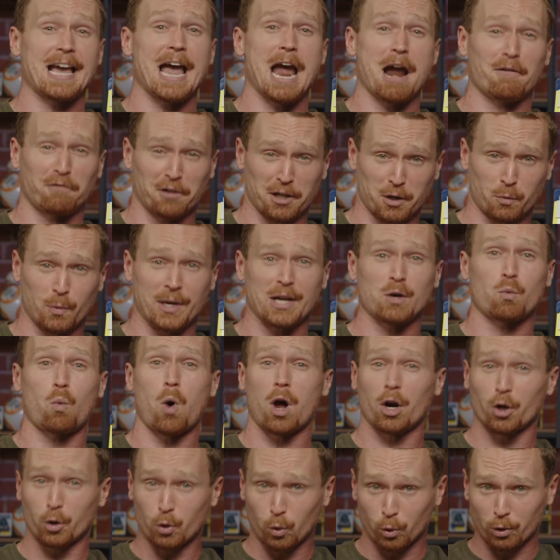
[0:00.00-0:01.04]
every yes. week
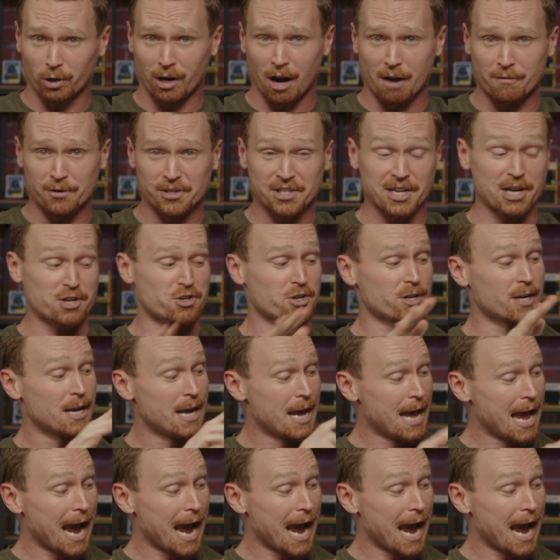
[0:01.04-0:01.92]
water cooler conversation.